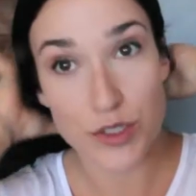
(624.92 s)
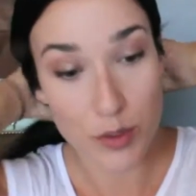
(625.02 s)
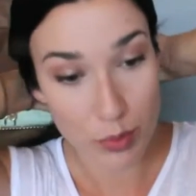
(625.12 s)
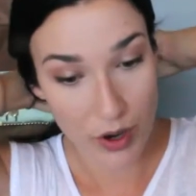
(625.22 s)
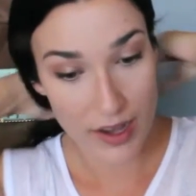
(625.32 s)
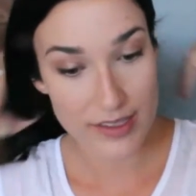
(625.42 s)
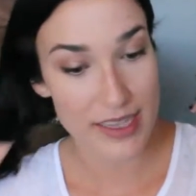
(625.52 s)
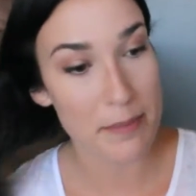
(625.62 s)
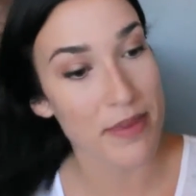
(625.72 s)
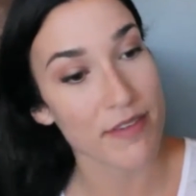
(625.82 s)
To bronze
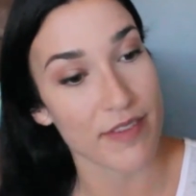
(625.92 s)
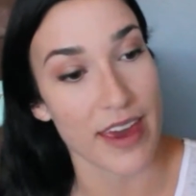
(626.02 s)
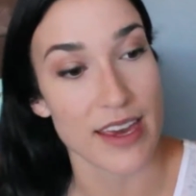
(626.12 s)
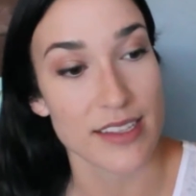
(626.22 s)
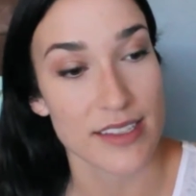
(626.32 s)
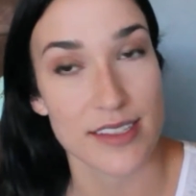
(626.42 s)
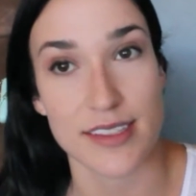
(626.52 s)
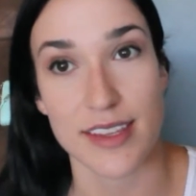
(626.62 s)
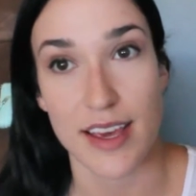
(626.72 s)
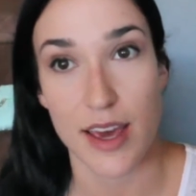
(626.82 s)
up the
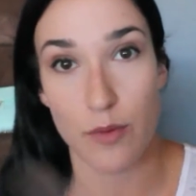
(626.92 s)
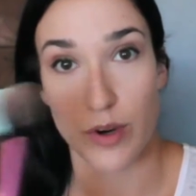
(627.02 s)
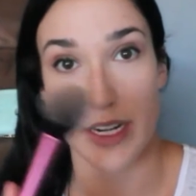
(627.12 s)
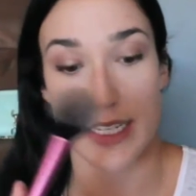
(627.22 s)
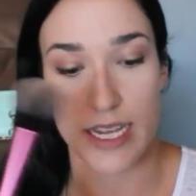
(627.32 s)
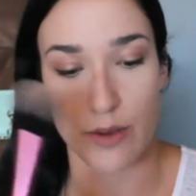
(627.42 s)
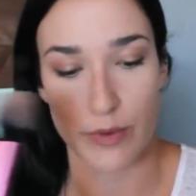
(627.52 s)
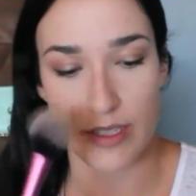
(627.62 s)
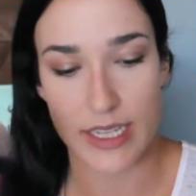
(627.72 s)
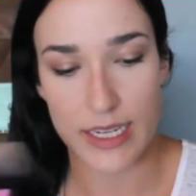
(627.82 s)
face, we're going to take a
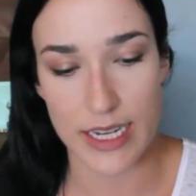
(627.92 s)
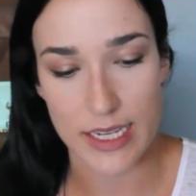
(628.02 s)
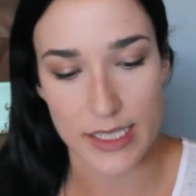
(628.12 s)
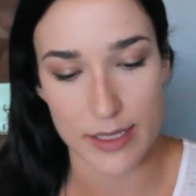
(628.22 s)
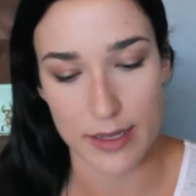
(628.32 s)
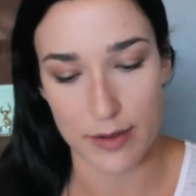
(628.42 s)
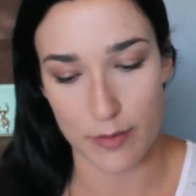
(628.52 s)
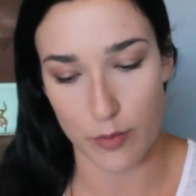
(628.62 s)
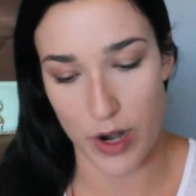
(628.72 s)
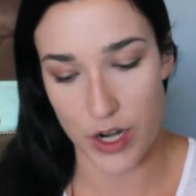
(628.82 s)
Real Techniques
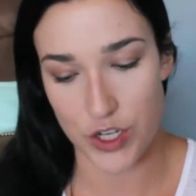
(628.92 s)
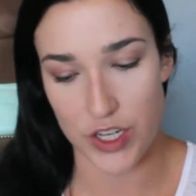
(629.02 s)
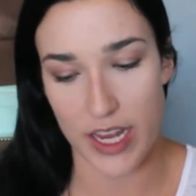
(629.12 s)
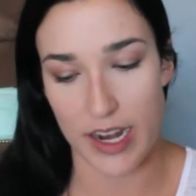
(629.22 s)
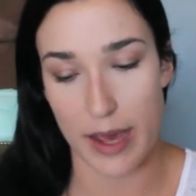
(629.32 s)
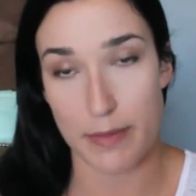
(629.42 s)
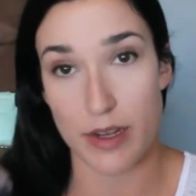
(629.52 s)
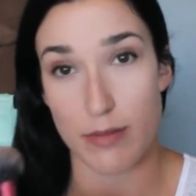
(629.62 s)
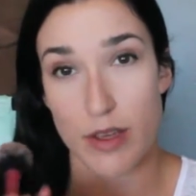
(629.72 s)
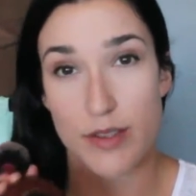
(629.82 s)
brush, and I'm going
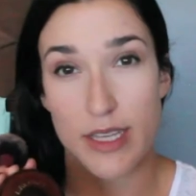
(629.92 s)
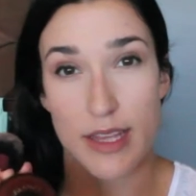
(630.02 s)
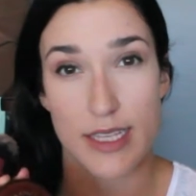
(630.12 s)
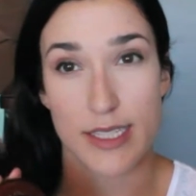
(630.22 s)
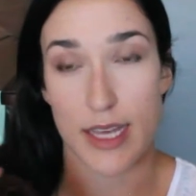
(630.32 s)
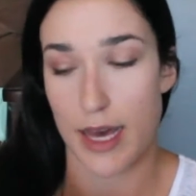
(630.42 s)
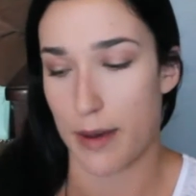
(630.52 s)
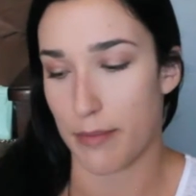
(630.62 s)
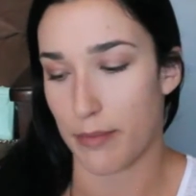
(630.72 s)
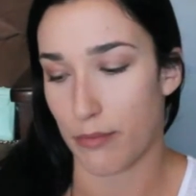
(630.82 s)
to be using this
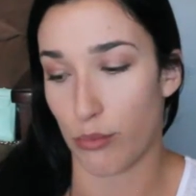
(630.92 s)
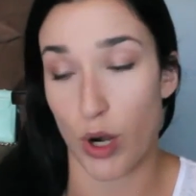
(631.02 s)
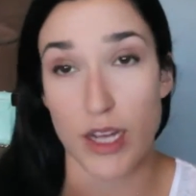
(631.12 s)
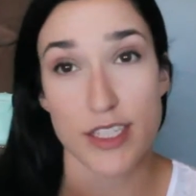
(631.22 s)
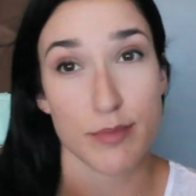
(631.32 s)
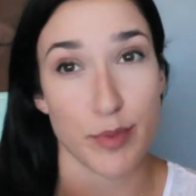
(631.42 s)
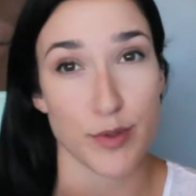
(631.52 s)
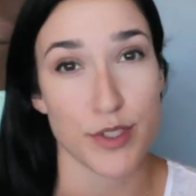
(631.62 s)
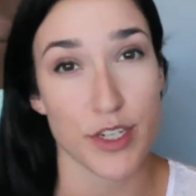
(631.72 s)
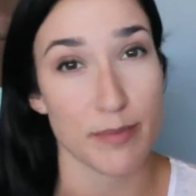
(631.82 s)
Bronze
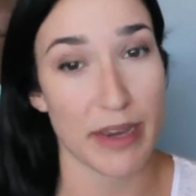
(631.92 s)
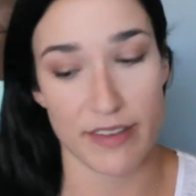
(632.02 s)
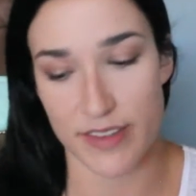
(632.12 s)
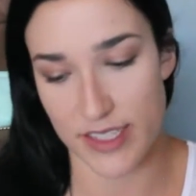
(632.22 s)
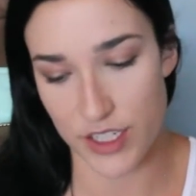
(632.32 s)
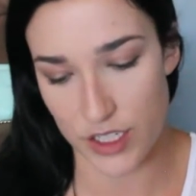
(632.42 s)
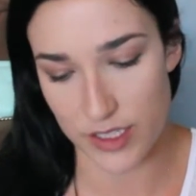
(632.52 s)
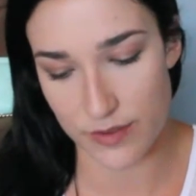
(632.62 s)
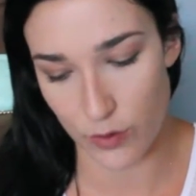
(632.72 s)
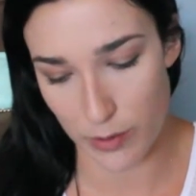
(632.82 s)
Booster by
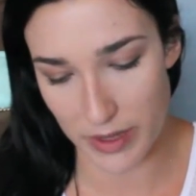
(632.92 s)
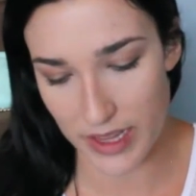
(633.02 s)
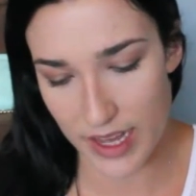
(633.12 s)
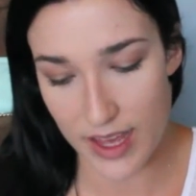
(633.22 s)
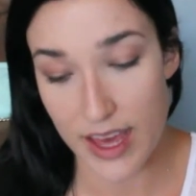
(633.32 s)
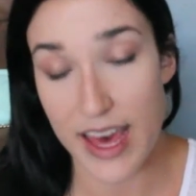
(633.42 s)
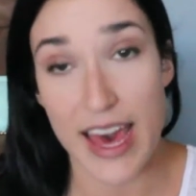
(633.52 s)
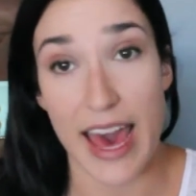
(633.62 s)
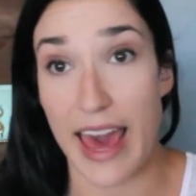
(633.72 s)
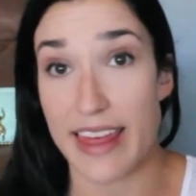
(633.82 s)
Physicians Formula.
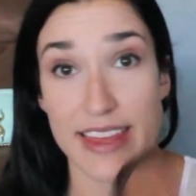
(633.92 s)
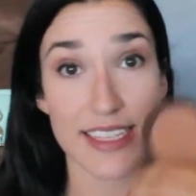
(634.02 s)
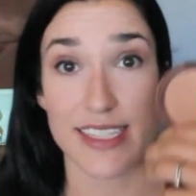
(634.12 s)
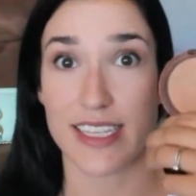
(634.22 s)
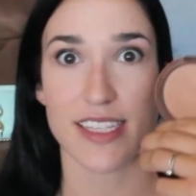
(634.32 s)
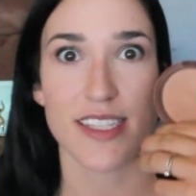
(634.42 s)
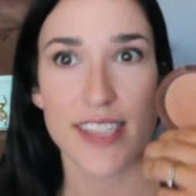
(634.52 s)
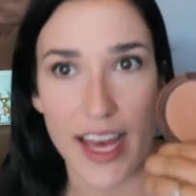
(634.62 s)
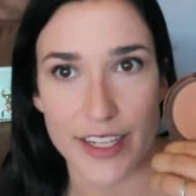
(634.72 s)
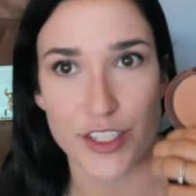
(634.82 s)
This is
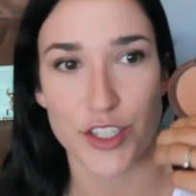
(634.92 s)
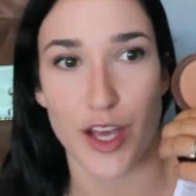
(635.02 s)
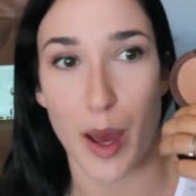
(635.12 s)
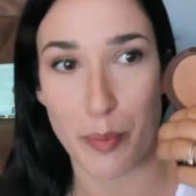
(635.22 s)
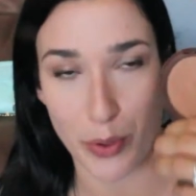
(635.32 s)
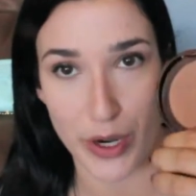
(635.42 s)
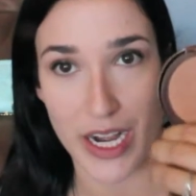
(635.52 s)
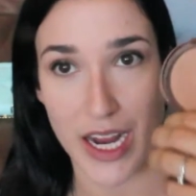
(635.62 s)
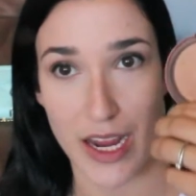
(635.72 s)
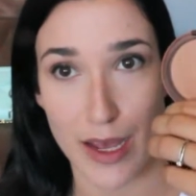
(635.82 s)
such a
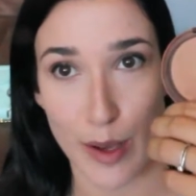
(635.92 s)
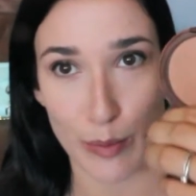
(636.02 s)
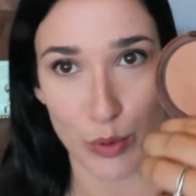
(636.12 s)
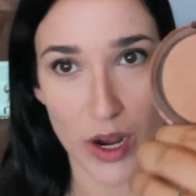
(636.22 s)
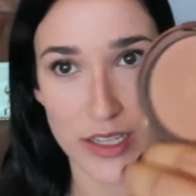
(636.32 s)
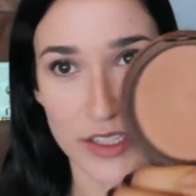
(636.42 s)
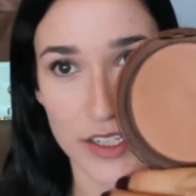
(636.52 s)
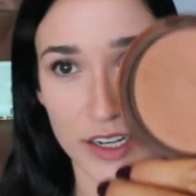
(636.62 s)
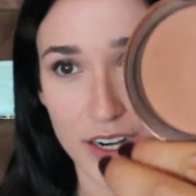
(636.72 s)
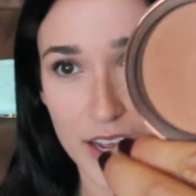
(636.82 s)
pretty
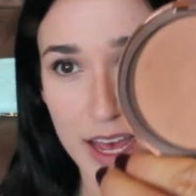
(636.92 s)
bronzer.